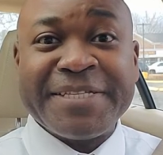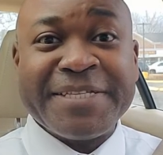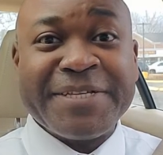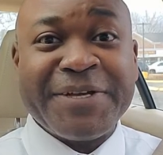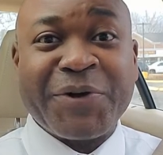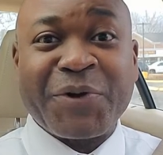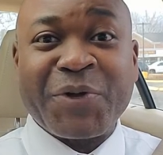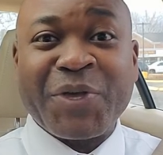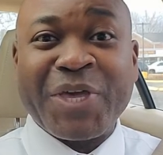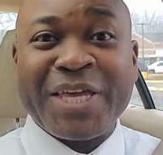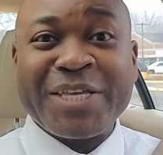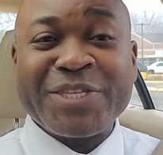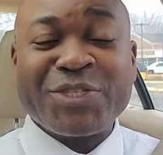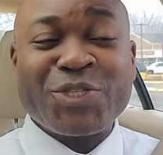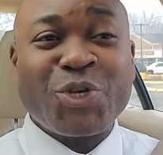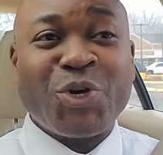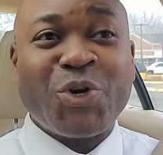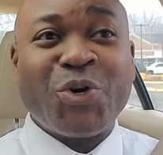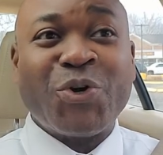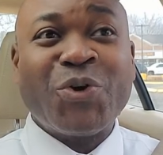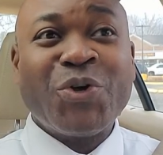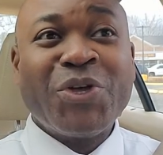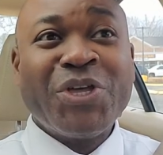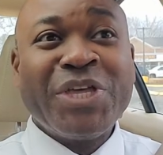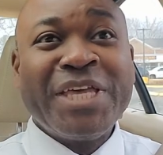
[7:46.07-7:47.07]
Okay,
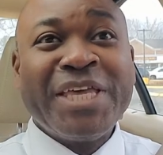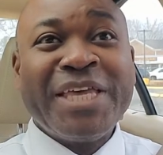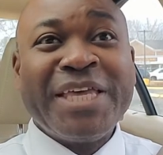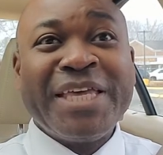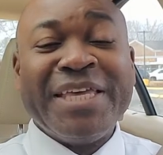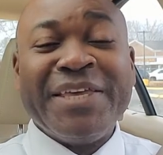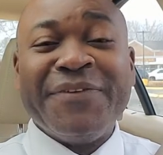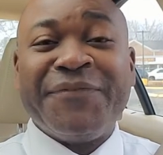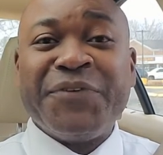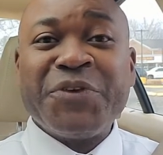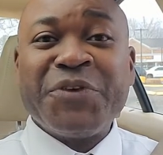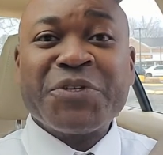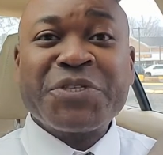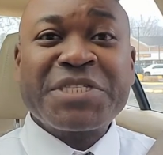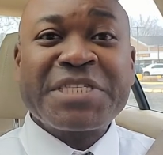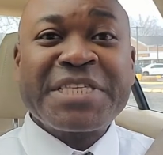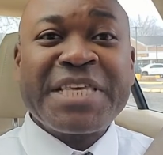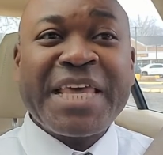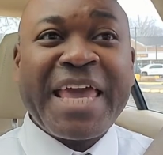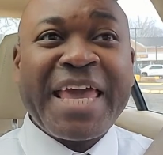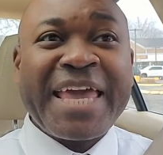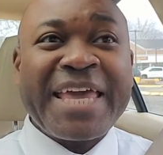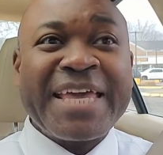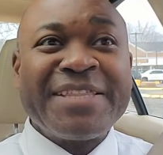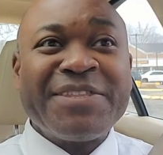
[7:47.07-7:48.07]
so if you're
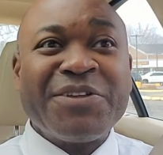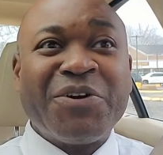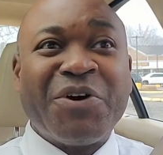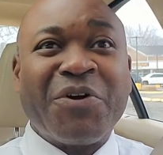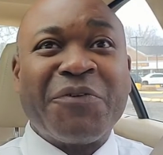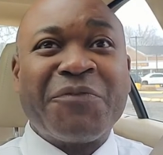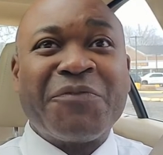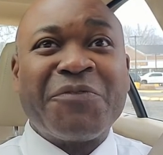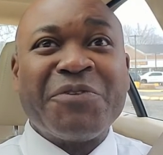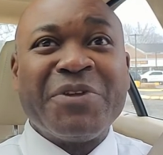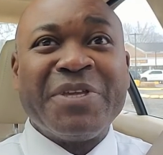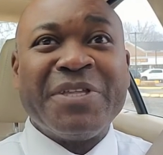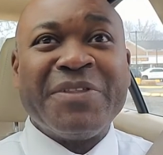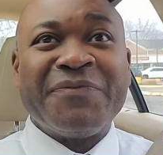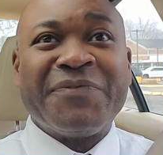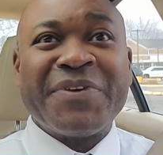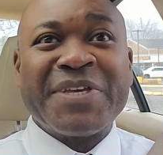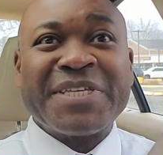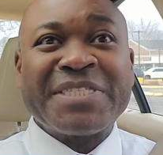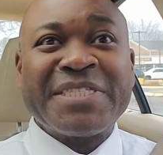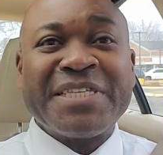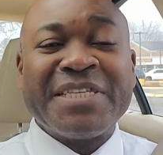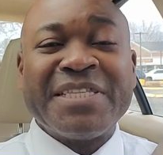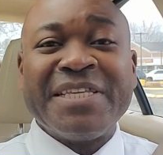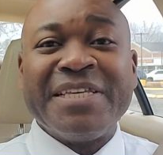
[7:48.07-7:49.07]
scared of
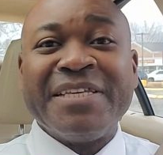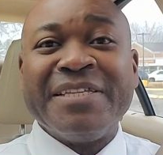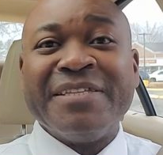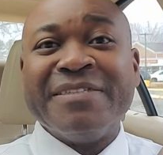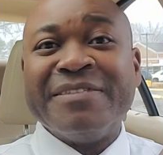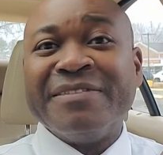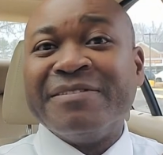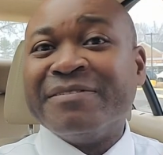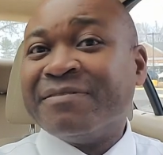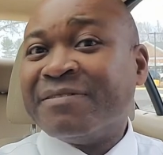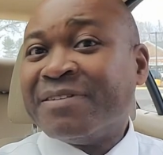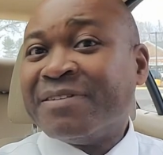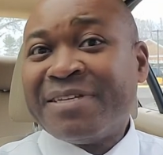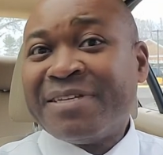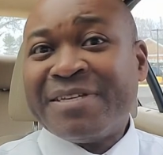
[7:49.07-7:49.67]
investing in,